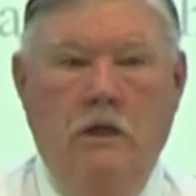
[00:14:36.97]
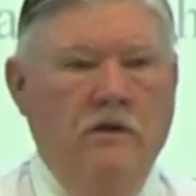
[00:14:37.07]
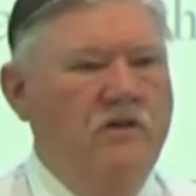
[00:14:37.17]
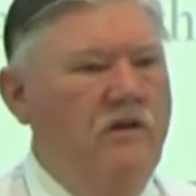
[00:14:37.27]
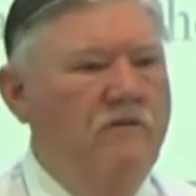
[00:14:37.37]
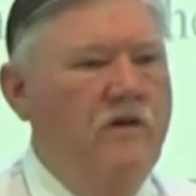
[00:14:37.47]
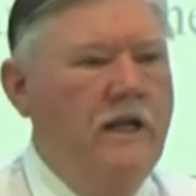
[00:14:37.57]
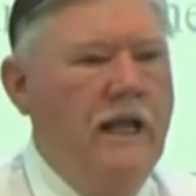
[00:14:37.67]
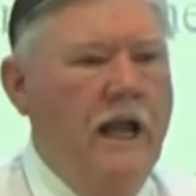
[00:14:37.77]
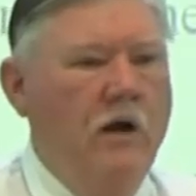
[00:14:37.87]
Isn't it
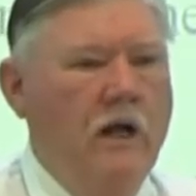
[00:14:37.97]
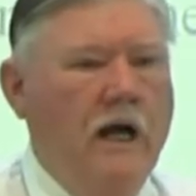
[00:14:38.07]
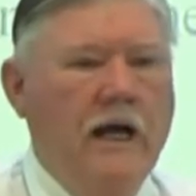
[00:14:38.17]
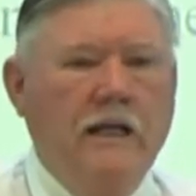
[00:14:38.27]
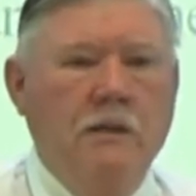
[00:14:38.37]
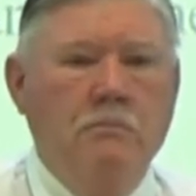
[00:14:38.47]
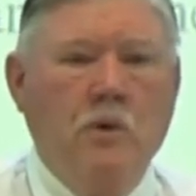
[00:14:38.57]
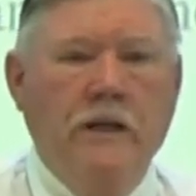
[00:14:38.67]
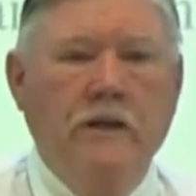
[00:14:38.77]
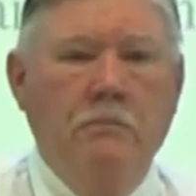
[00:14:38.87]
funny how God could
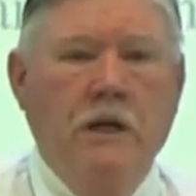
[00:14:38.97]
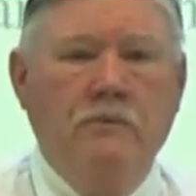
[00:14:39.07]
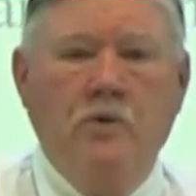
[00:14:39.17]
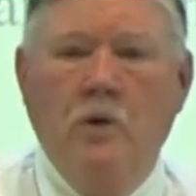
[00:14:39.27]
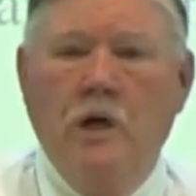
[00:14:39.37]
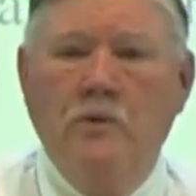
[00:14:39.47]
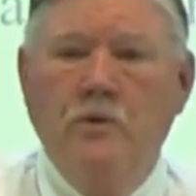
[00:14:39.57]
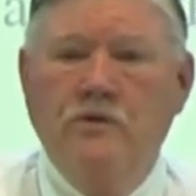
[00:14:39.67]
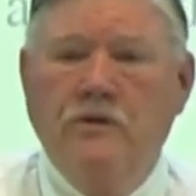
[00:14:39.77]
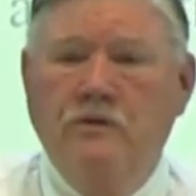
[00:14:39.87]
bring them up through
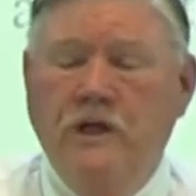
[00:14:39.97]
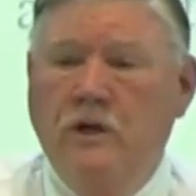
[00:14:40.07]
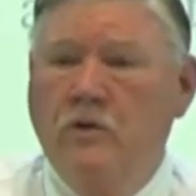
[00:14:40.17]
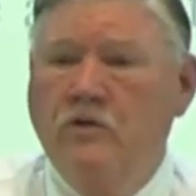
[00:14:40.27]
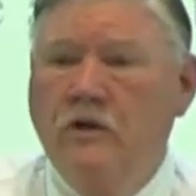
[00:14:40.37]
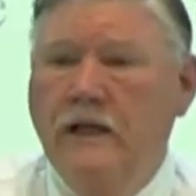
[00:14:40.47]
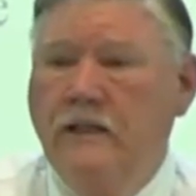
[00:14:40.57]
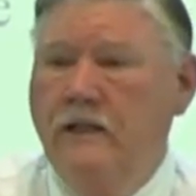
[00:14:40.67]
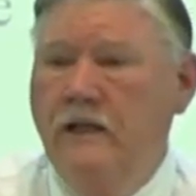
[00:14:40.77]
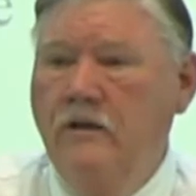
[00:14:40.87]
hundreds of years
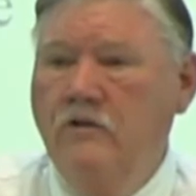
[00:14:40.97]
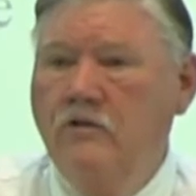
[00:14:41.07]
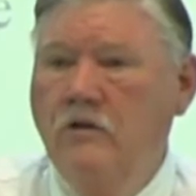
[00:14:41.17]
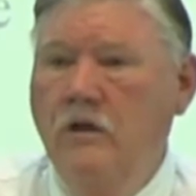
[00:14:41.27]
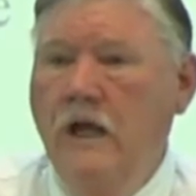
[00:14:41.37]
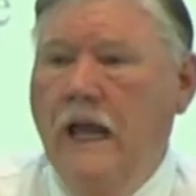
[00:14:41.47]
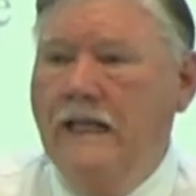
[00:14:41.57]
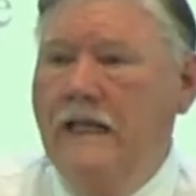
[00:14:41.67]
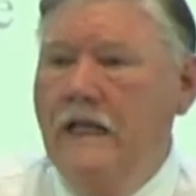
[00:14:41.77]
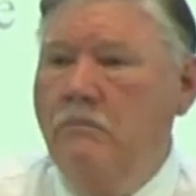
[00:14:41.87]
like this
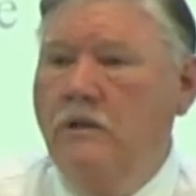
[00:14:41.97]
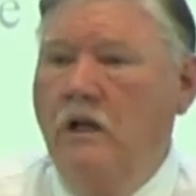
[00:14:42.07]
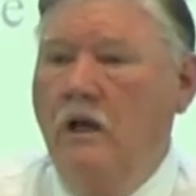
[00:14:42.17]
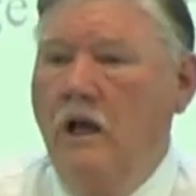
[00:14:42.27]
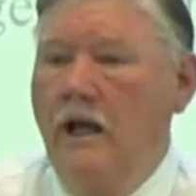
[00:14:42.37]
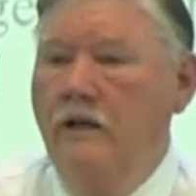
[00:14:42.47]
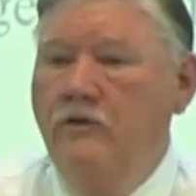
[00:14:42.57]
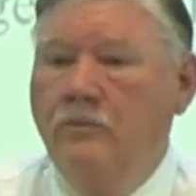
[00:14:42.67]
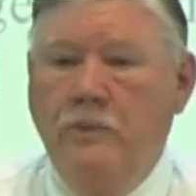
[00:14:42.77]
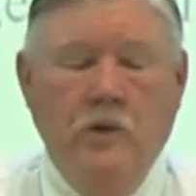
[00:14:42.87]
and keep the
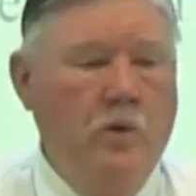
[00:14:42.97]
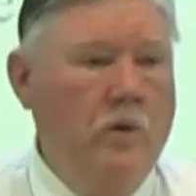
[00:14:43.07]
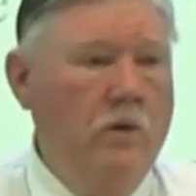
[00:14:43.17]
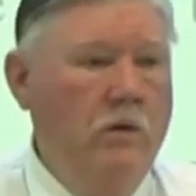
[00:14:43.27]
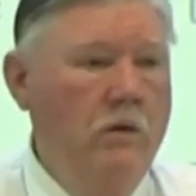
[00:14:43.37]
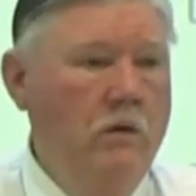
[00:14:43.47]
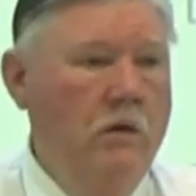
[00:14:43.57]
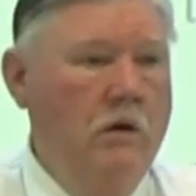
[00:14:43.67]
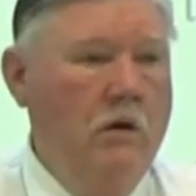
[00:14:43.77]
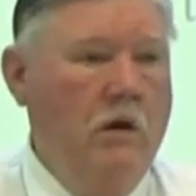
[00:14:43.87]
lines pure
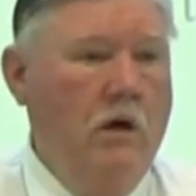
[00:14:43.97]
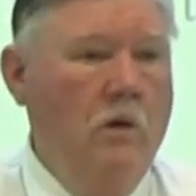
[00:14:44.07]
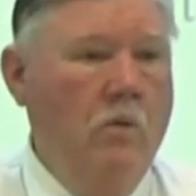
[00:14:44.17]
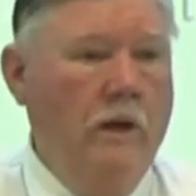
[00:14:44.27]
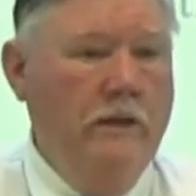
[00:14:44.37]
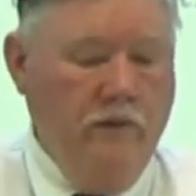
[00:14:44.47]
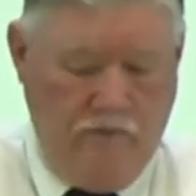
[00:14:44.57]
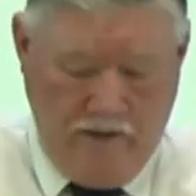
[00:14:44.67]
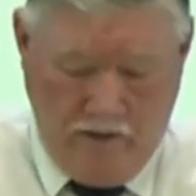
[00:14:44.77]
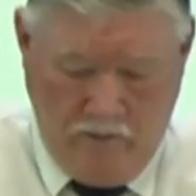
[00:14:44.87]
all the way to
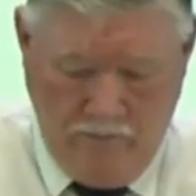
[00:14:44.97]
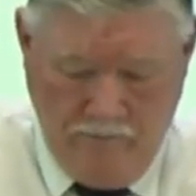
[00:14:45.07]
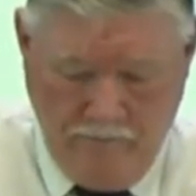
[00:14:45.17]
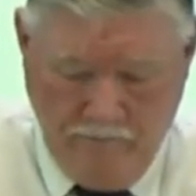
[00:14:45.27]
them?